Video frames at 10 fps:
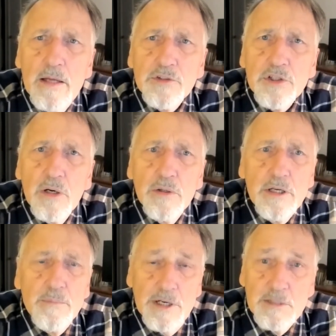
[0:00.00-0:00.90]
And so
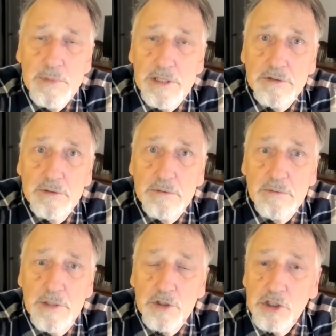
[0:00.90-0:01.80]
it must be
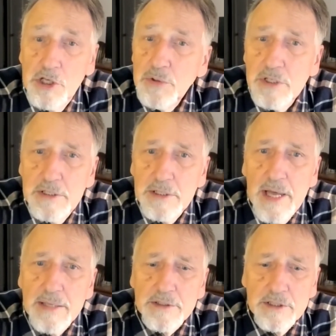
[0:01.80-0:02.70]
it's choosing. It
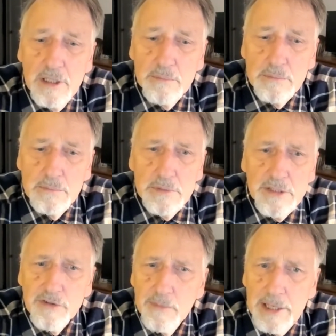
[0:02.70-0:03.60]
has some
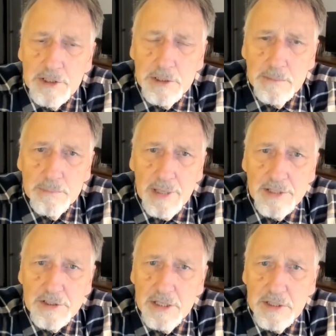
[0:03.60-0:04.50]
information
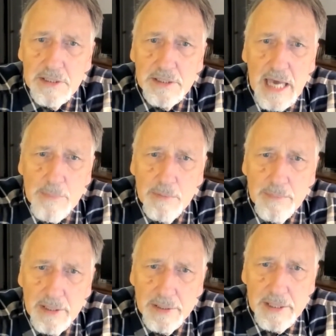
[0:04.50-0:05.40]
processing
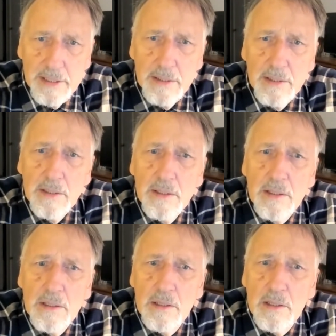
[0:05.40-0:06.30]
capability,
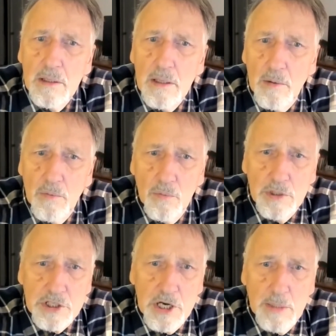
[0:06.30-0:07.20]

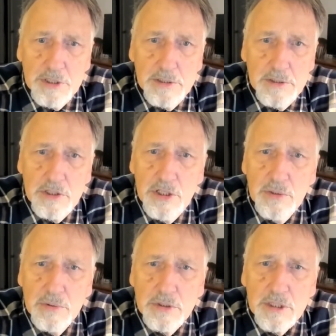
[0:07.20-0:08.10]
which helps it to
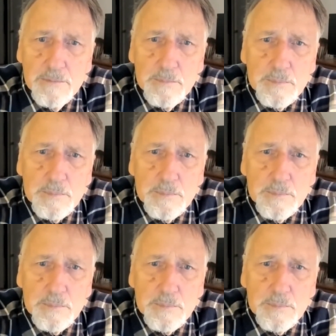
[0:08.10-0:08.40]
choose.